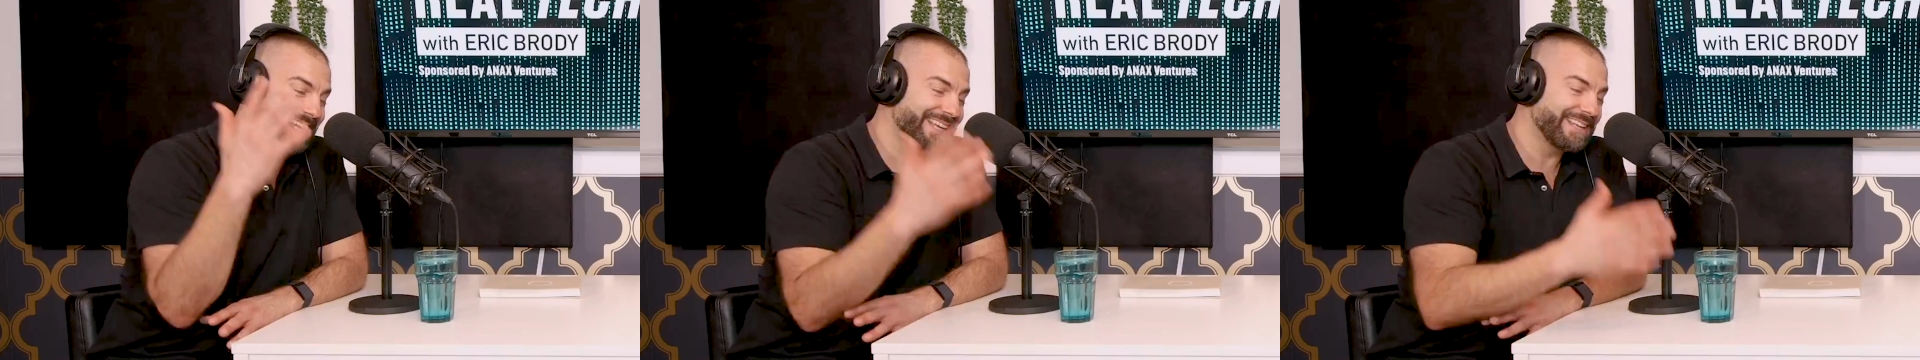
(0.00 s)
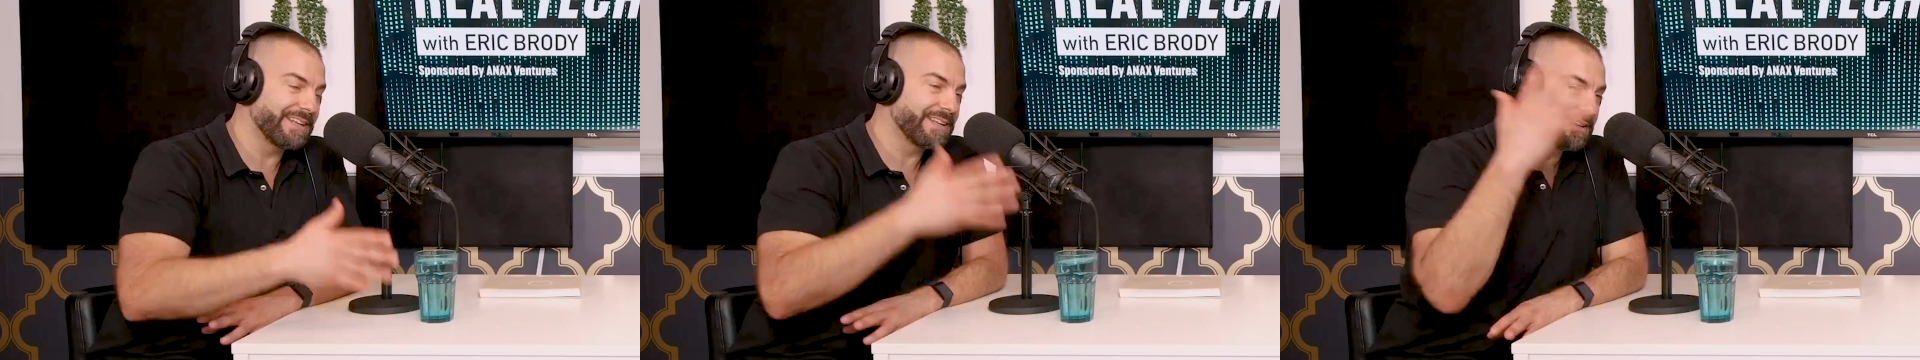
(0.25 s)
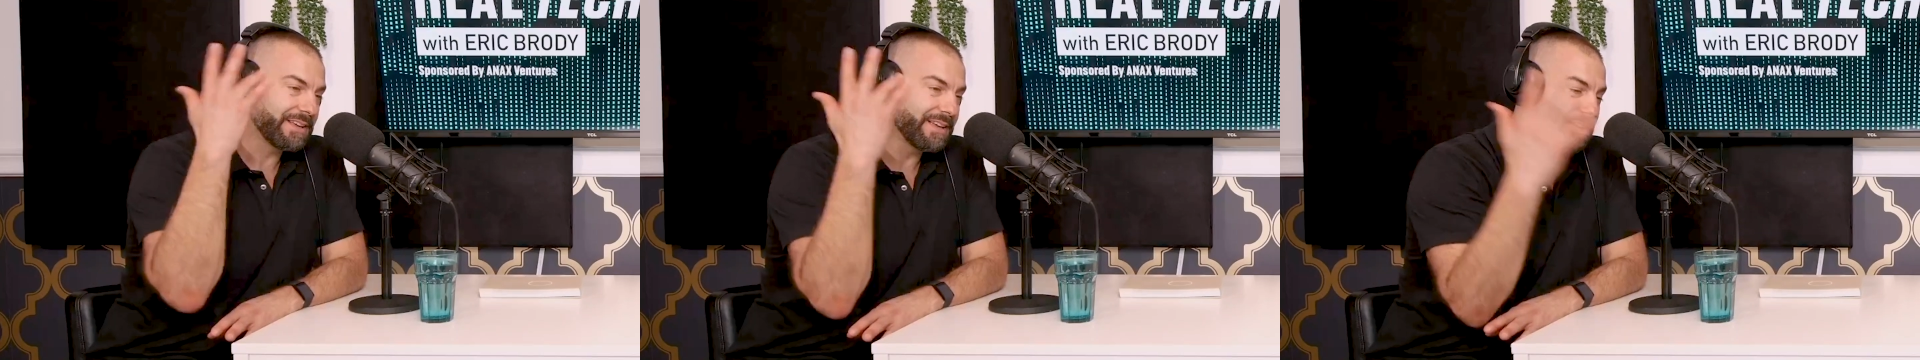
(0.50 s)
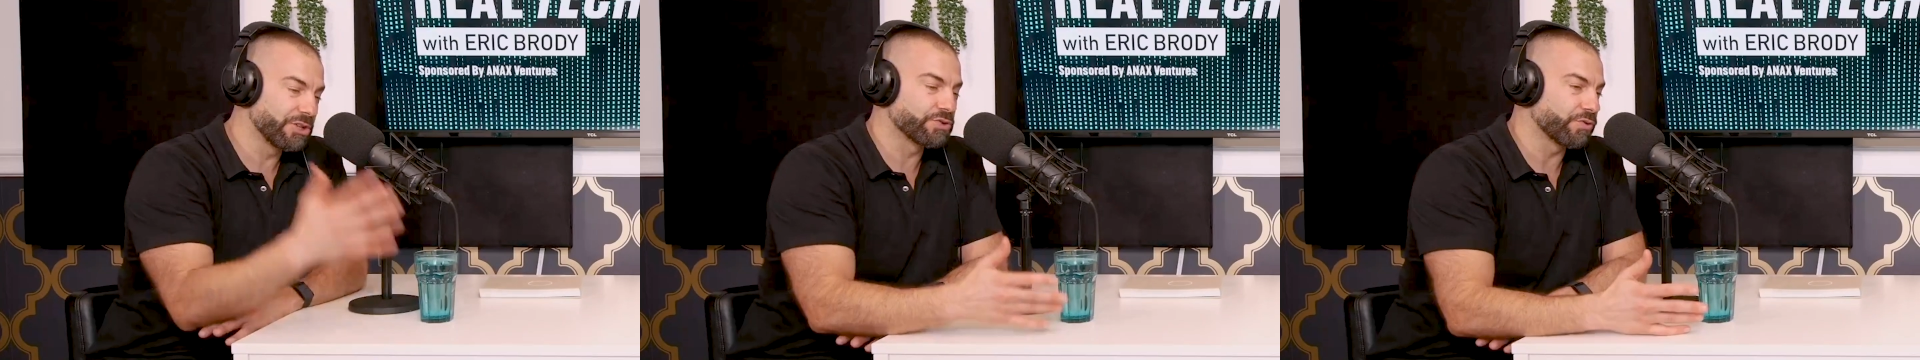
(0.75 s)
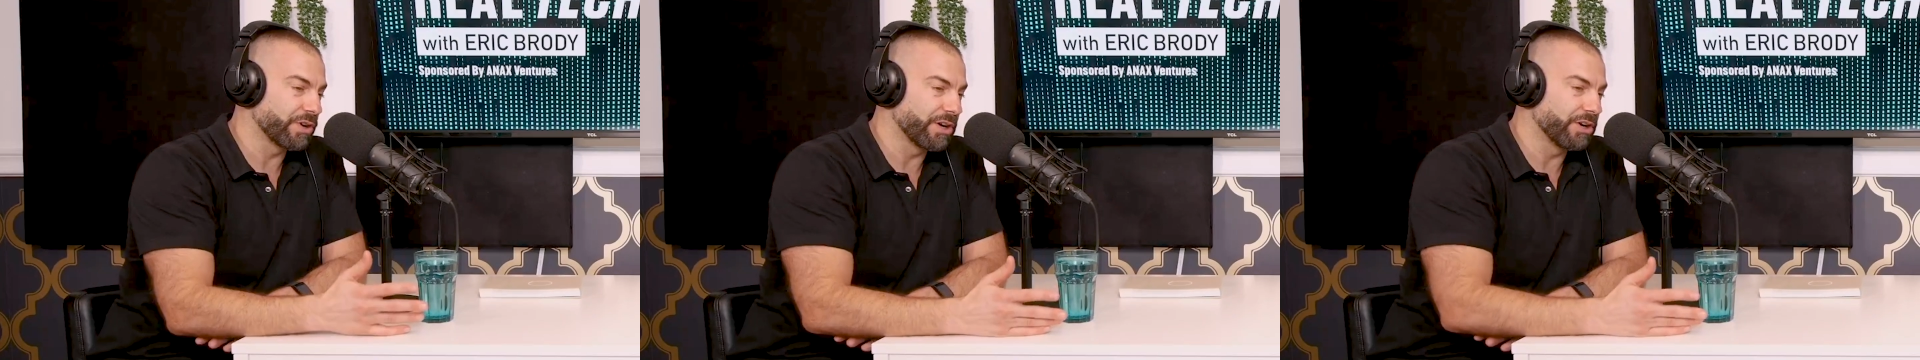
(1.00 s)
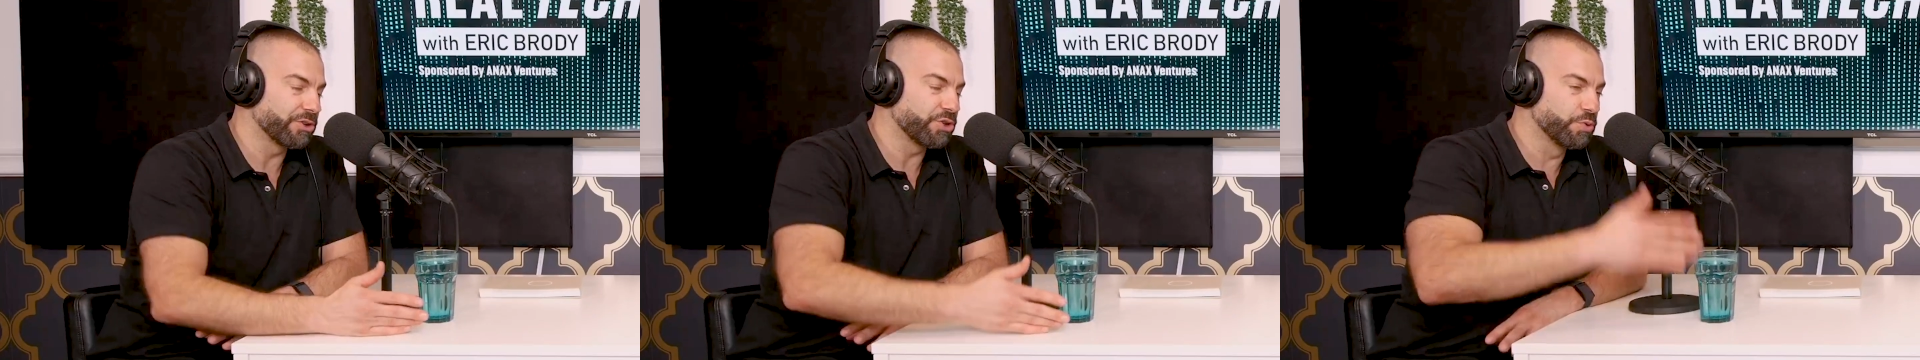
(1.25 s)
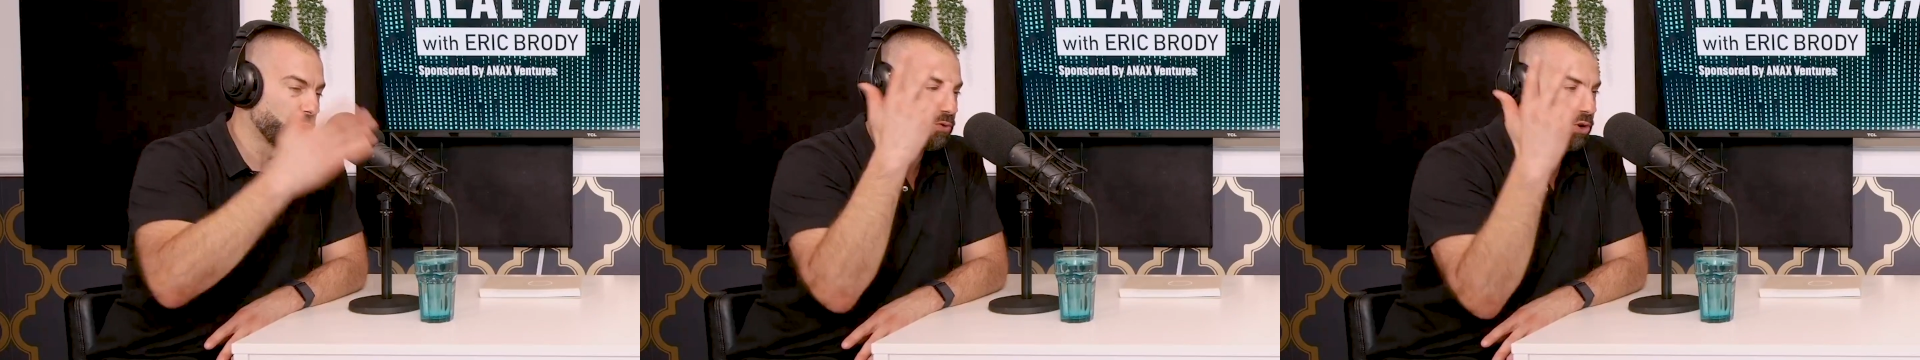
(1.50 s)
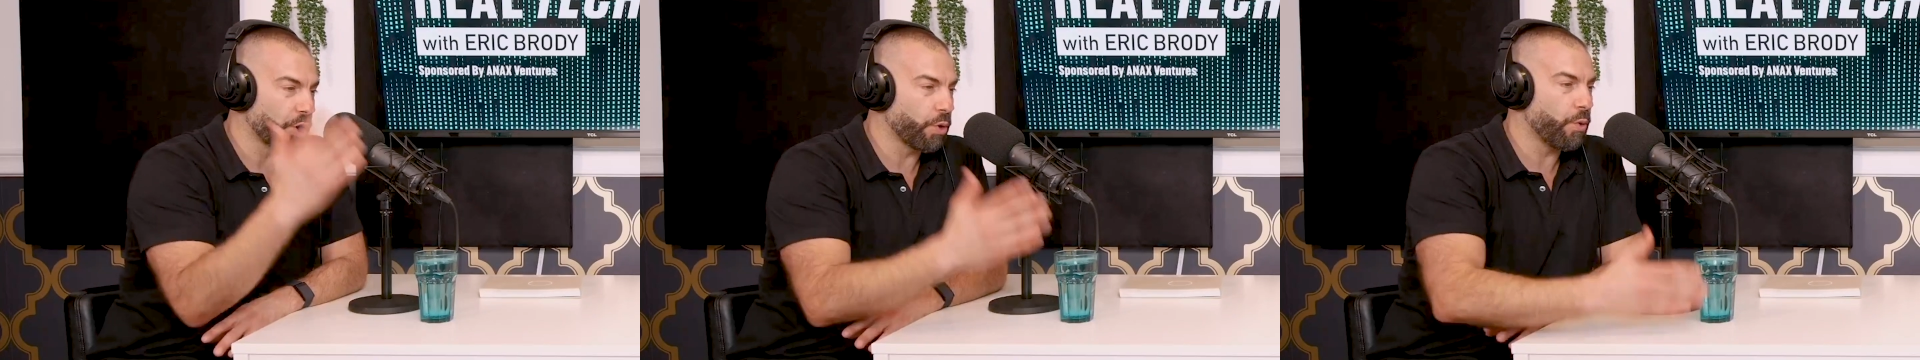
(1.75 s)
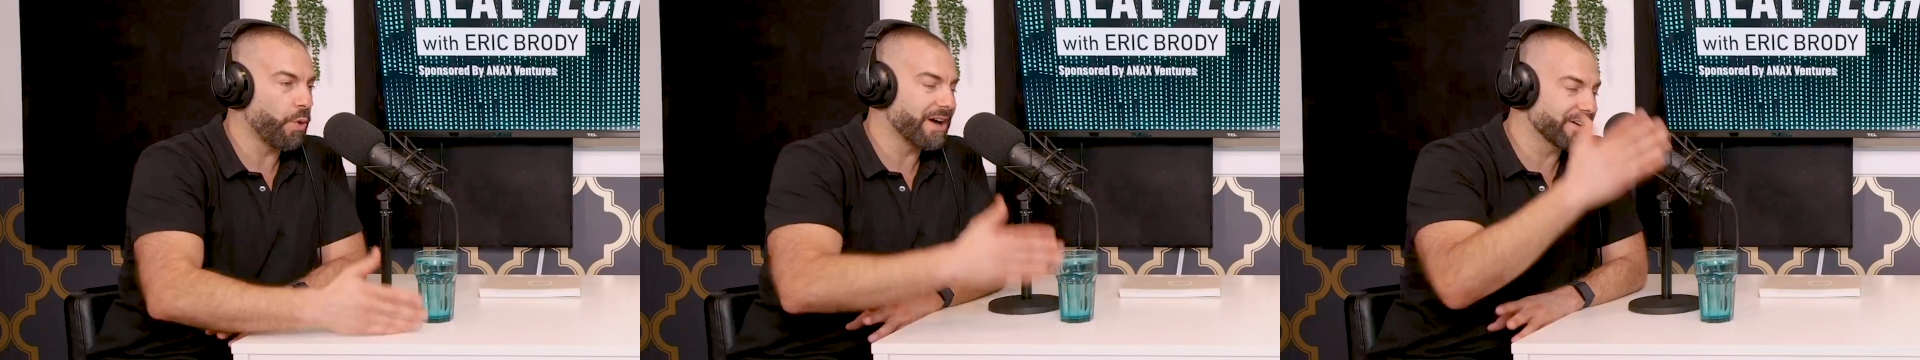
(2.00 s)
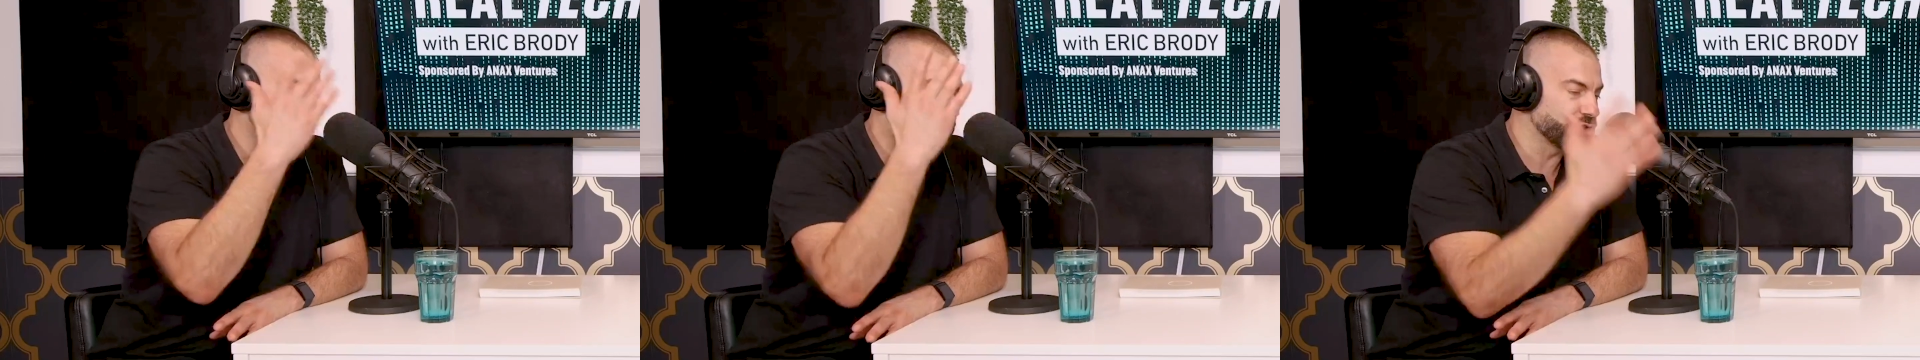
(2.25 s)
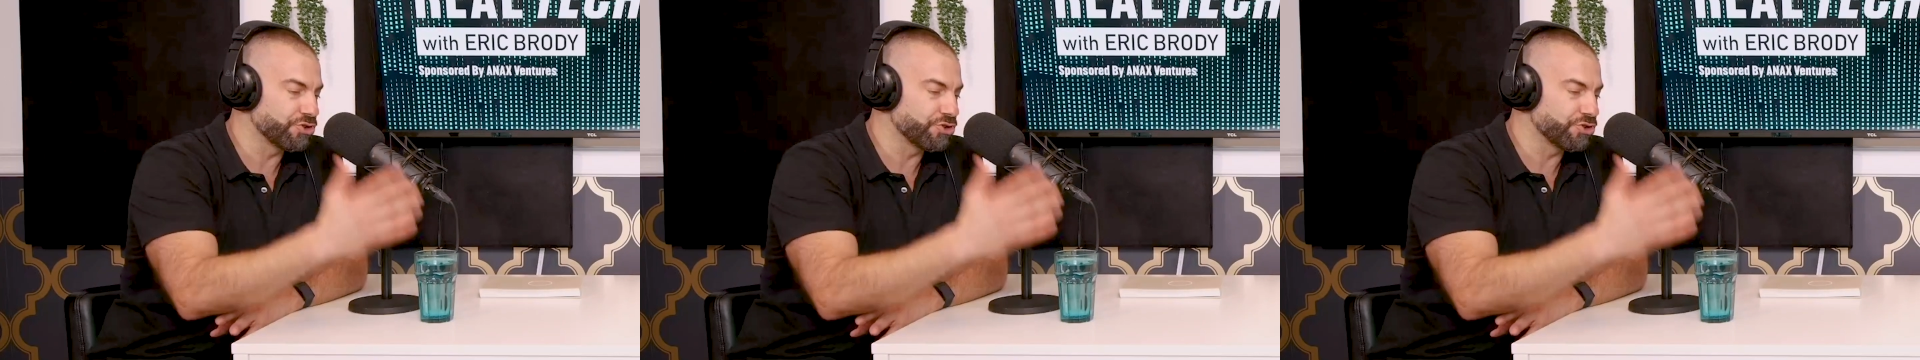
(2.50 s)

in Israel, you are required